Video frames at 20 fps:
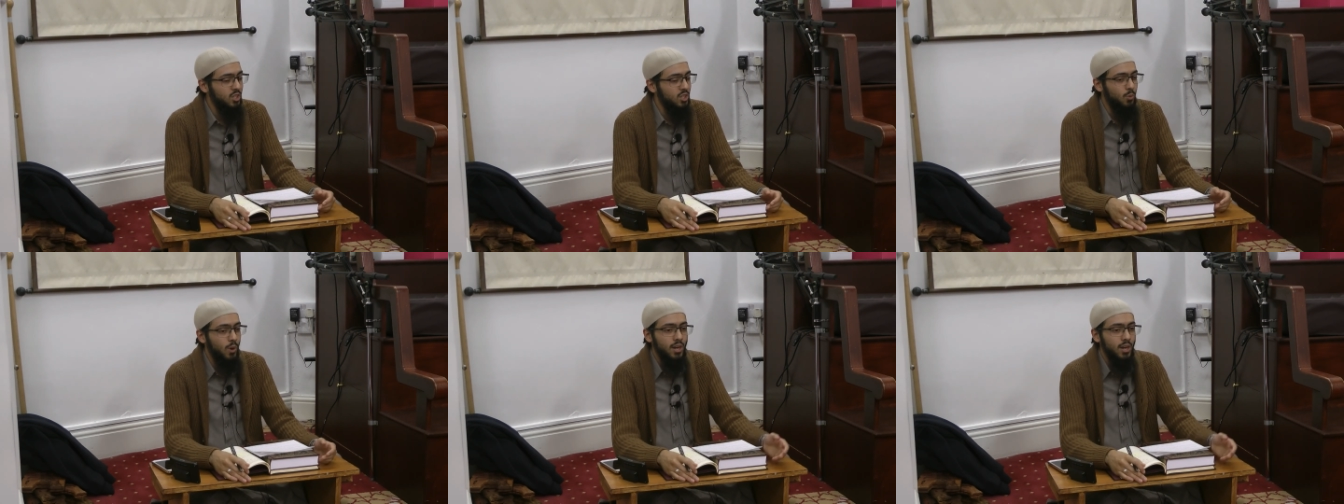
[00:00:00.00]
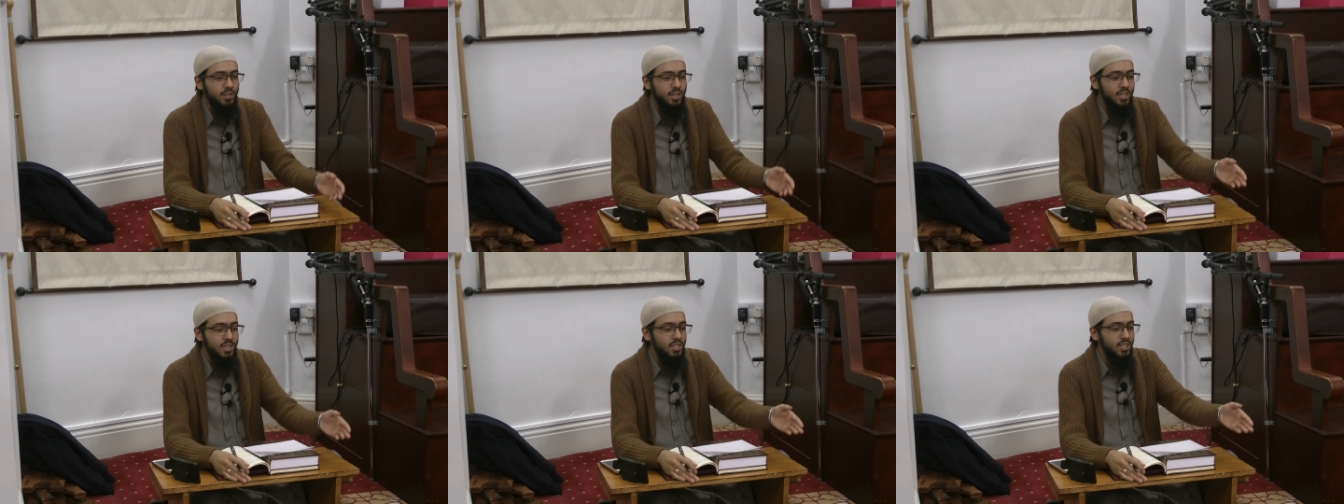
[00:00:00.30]
So why
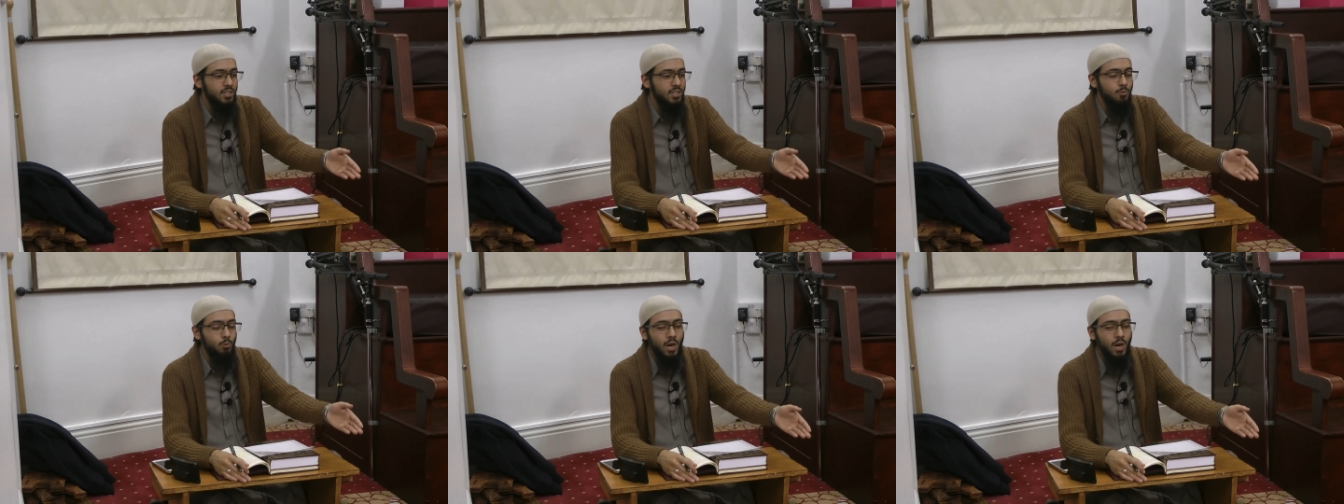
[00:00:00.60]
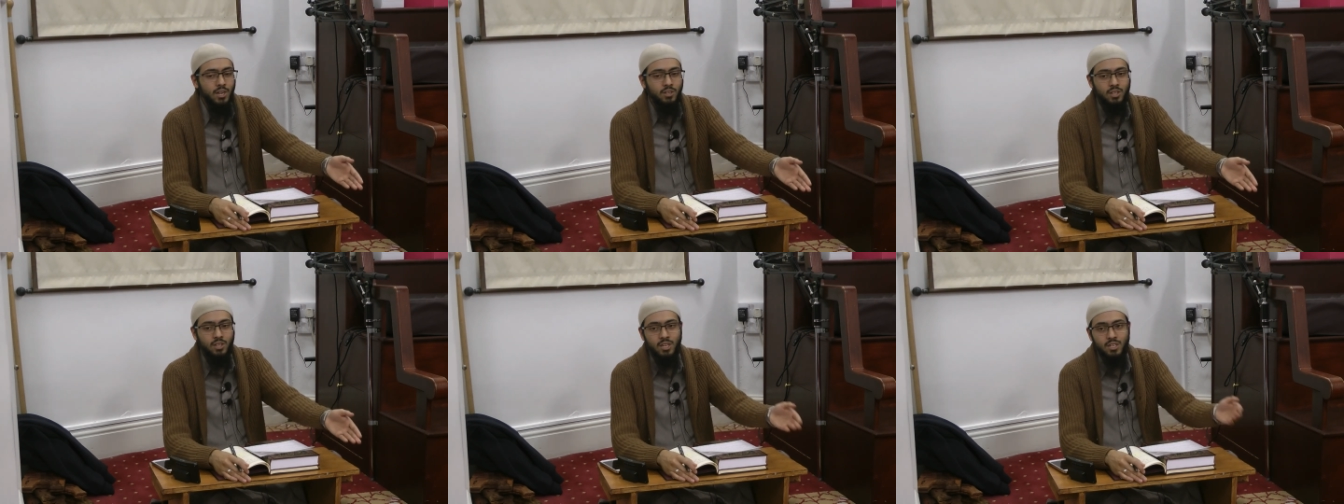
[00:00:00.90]
do they
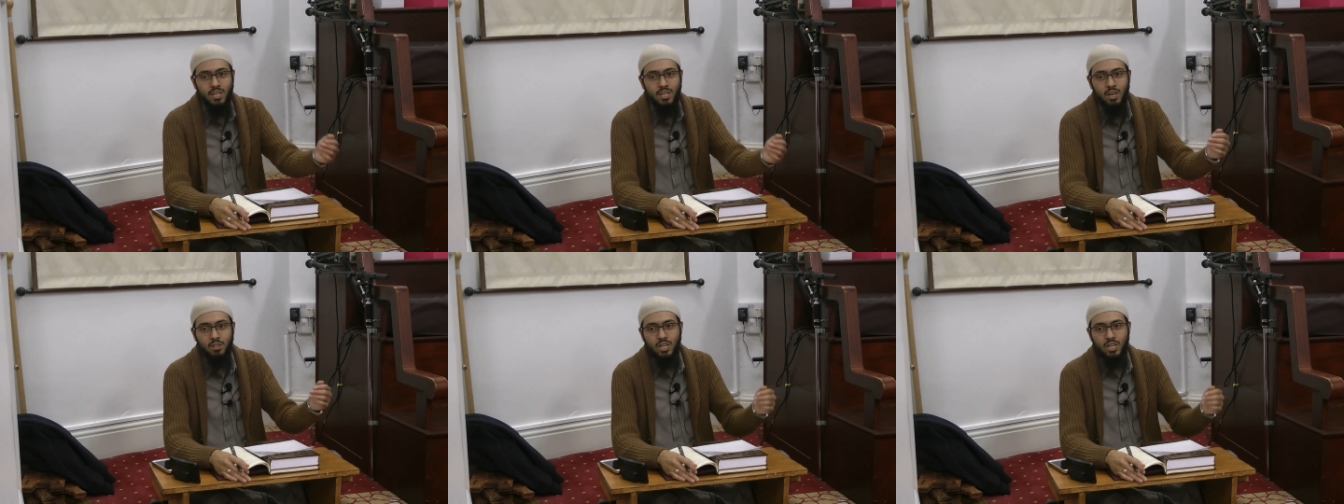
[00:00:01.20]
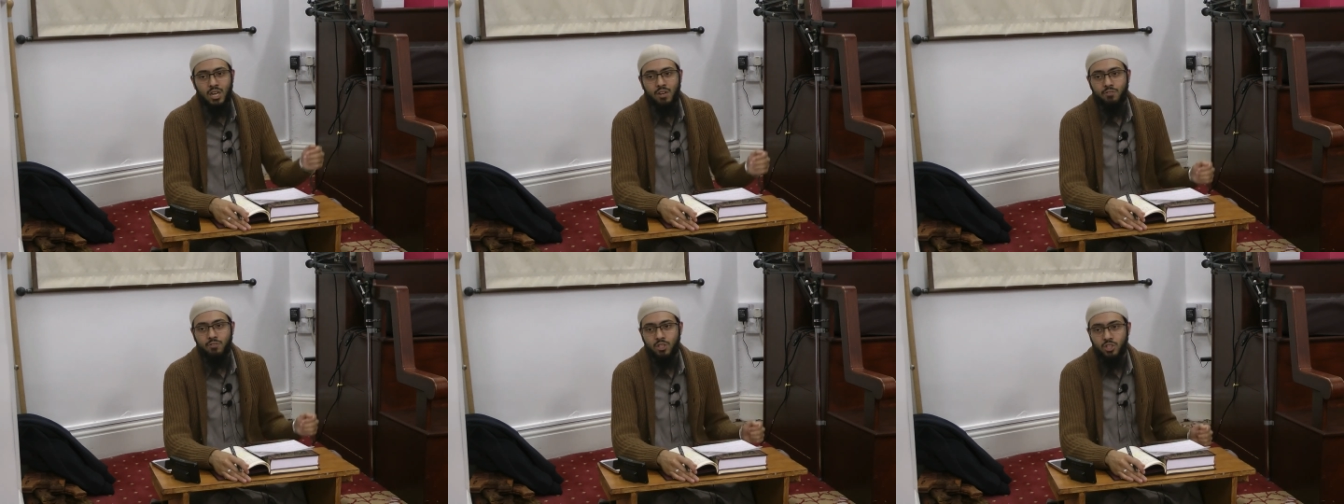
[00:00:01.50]
why do they doubt
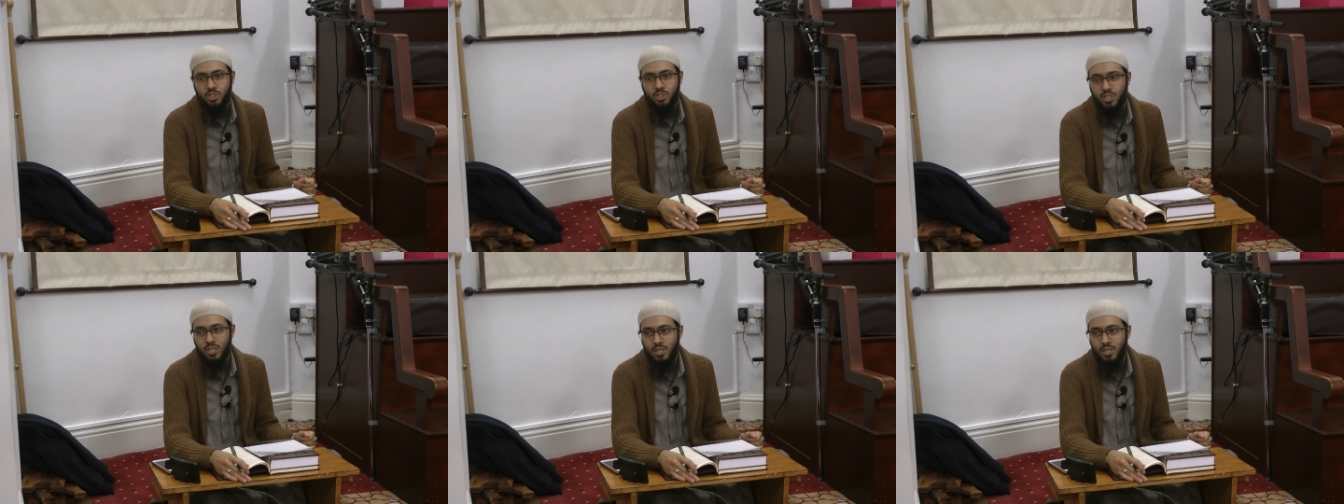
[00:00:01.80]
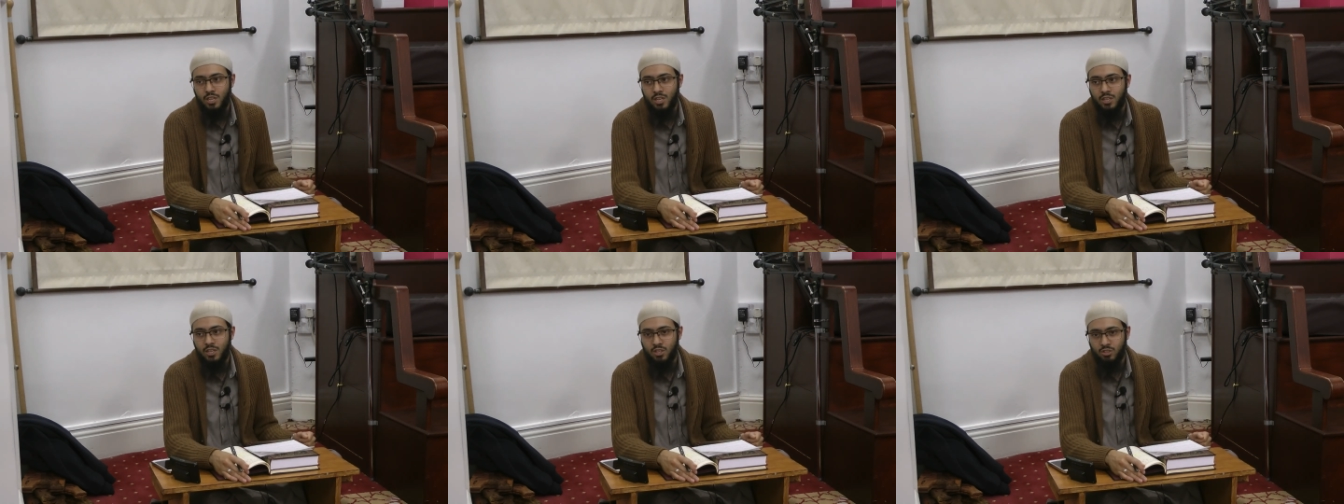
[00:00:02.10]
and have
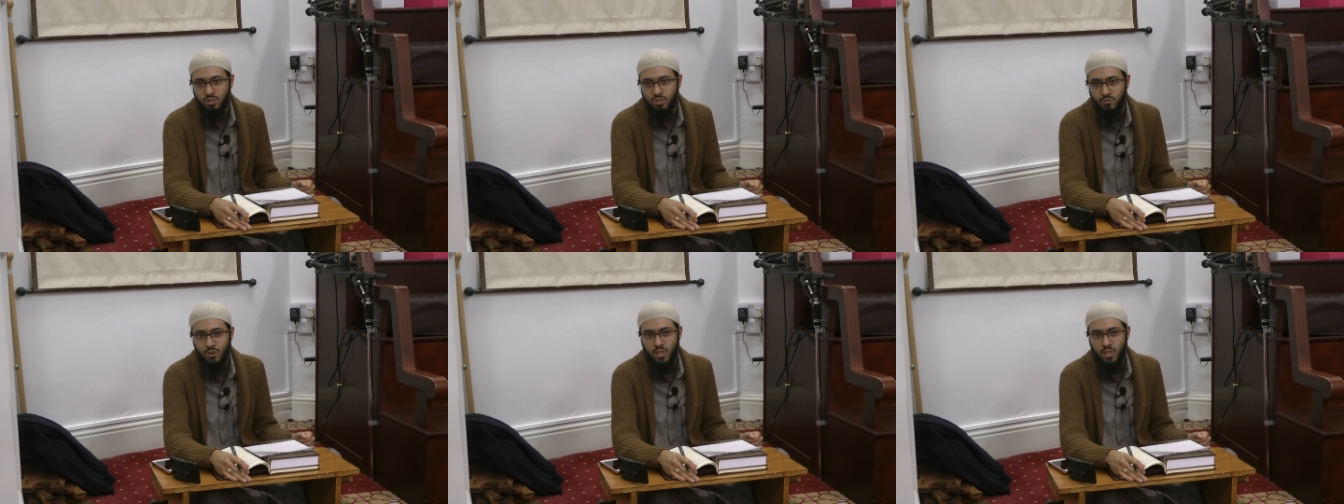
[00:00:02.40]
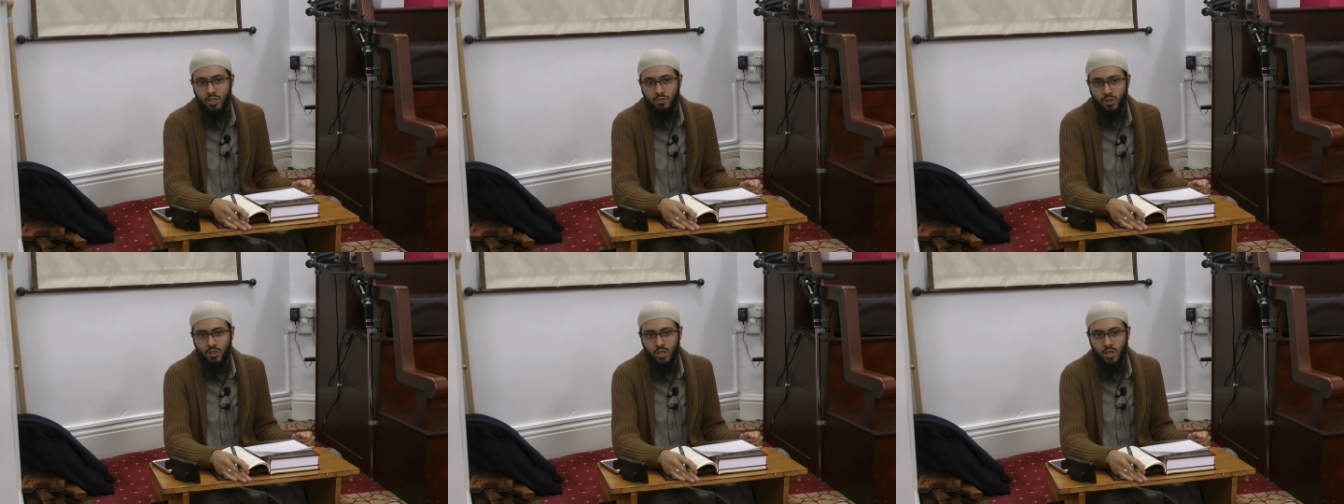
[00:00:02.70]
tashkik and the
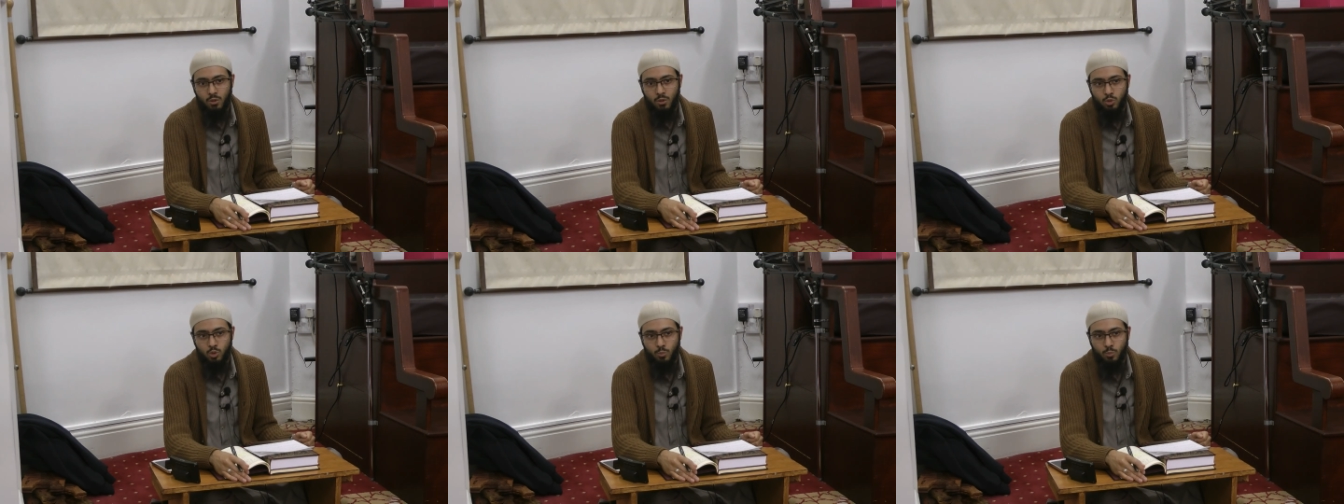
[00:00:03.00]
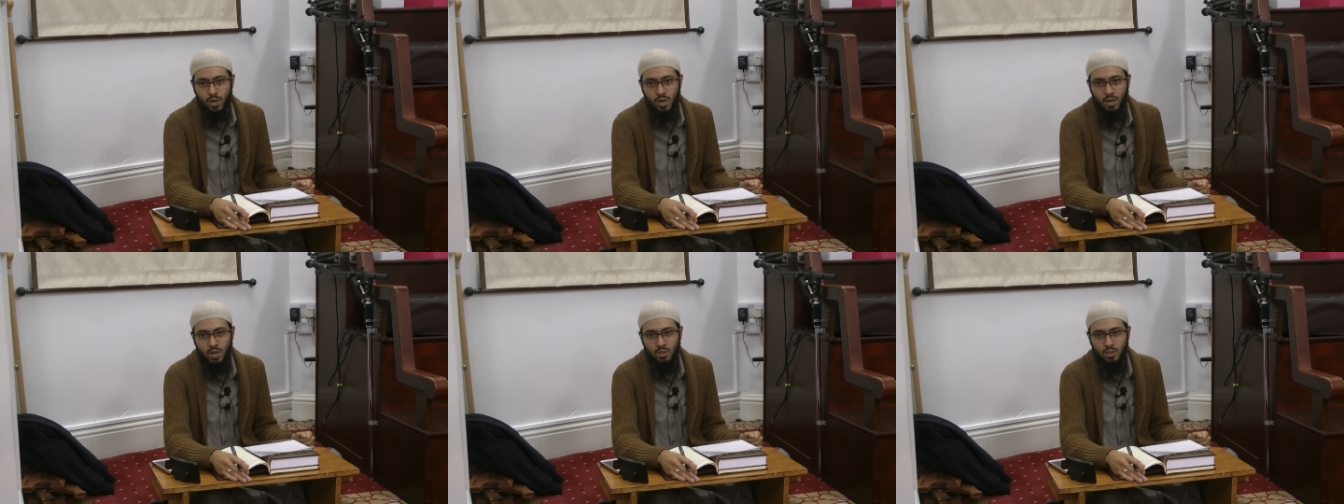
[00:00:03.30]
sifat of Allah
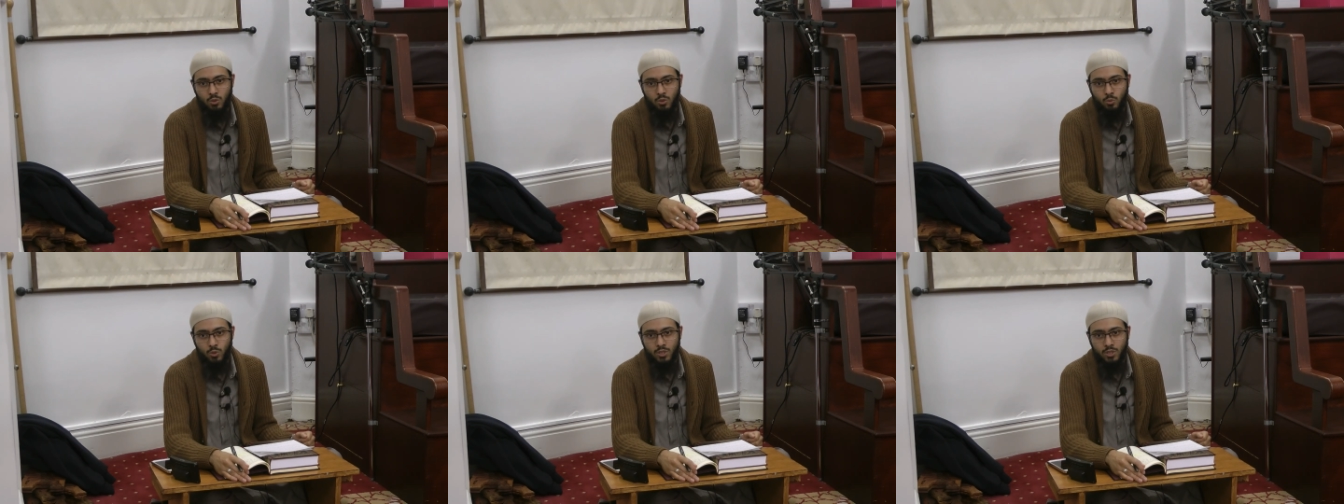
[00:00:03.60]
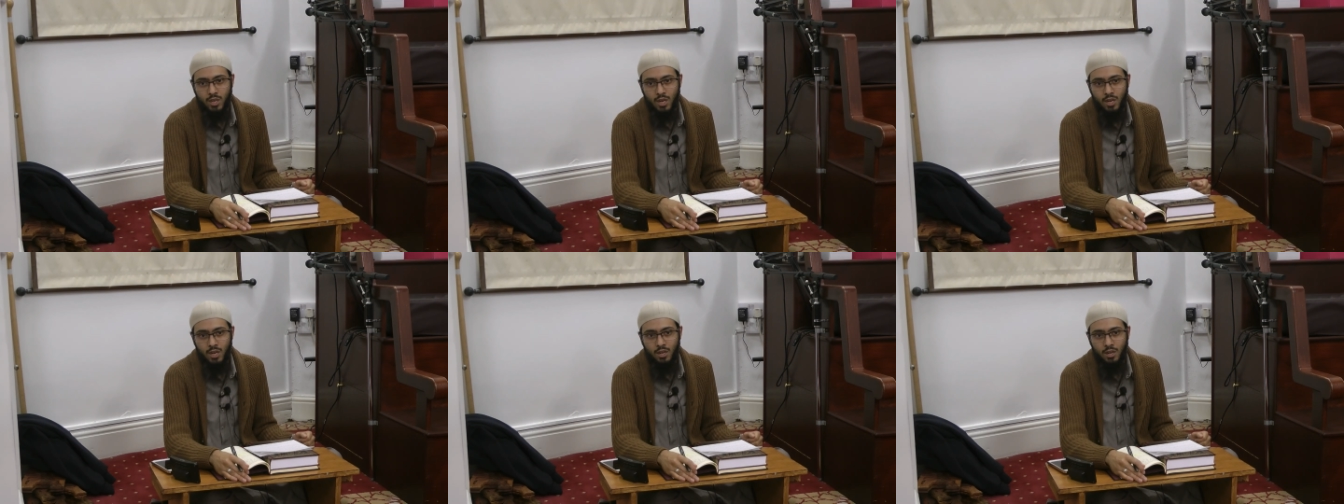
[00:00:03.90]
subhanahu wa
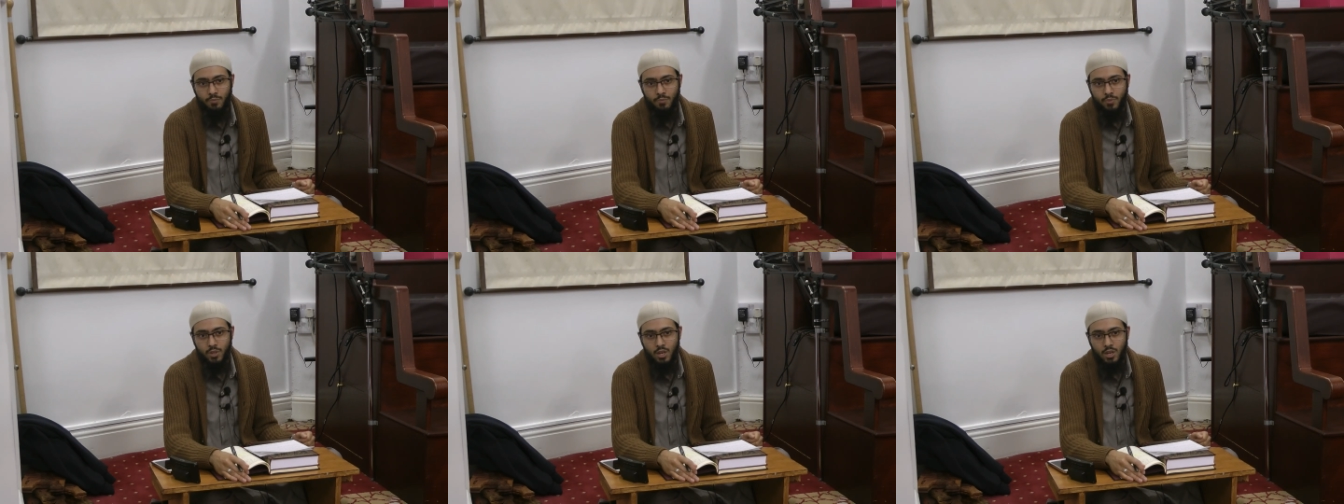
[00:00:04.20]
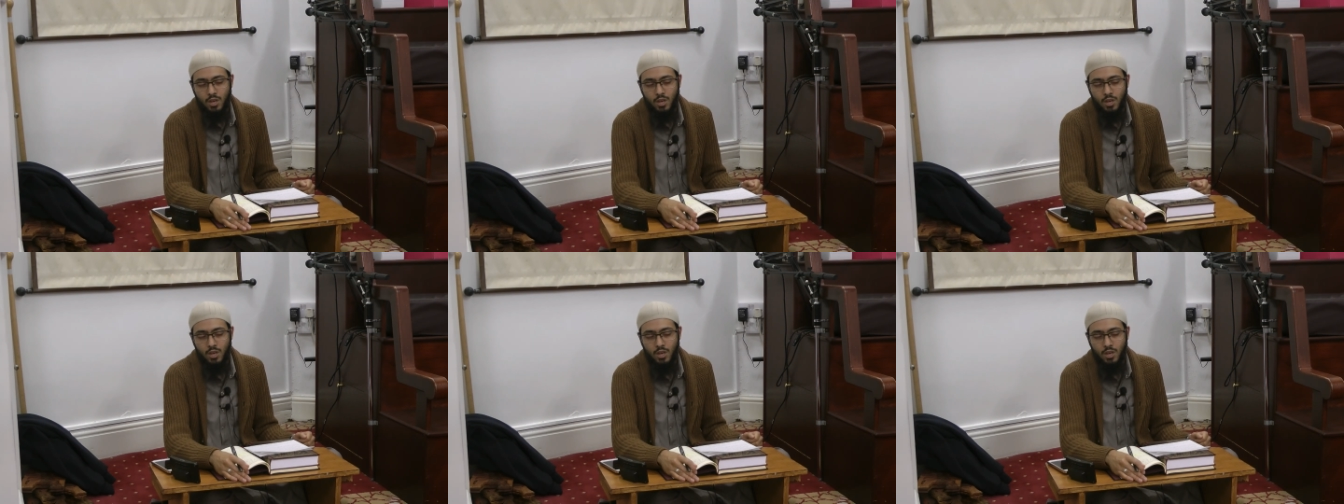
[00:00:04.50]
ta'ala?